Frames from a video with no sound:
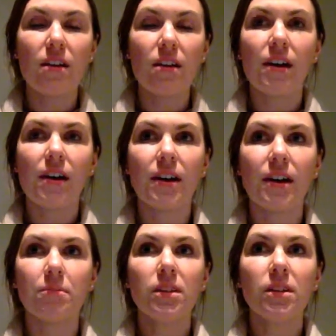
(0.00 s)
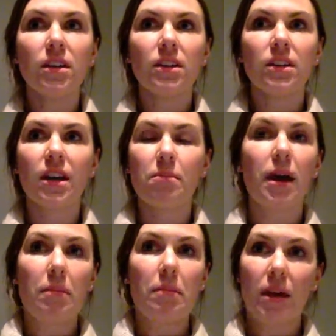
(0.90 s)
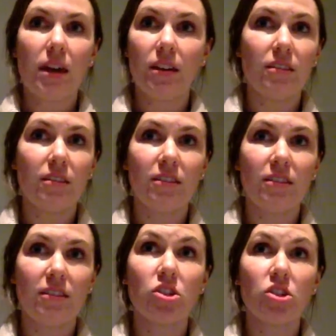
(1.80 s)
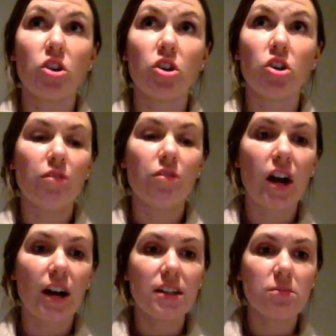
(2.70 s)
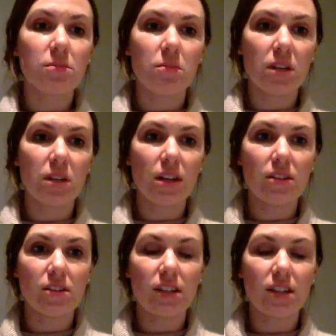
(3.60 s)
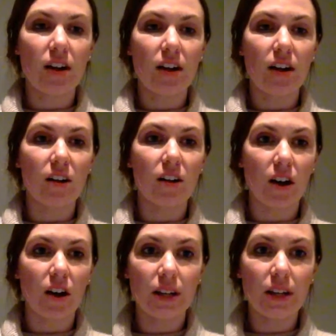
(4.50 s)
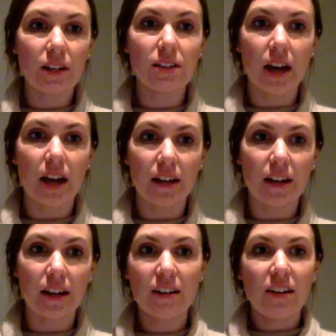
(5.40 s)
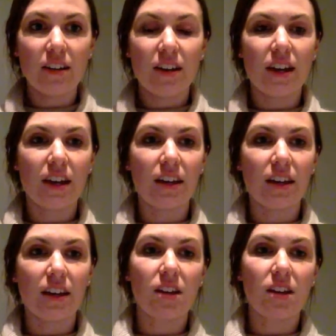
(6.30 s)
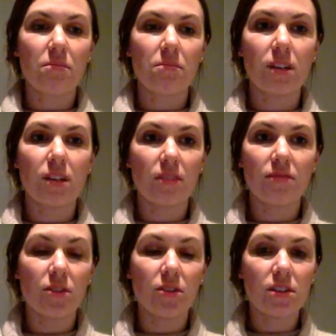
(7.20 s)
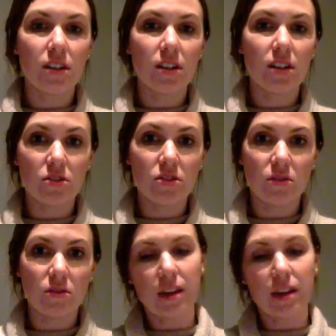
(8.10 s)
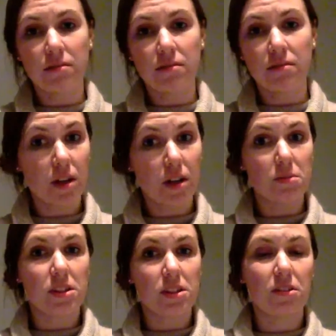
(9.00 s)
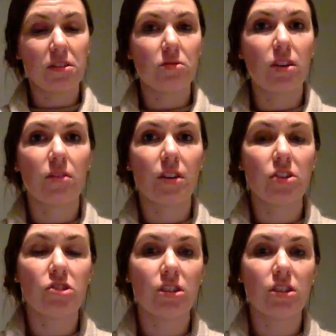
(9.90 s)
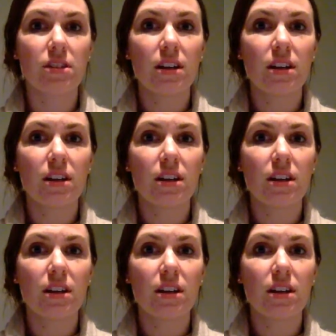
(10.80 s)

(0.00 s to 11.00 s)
that my main goal for us would be to tackle our reading data and give those tier 2 and possibly tier 3 interventions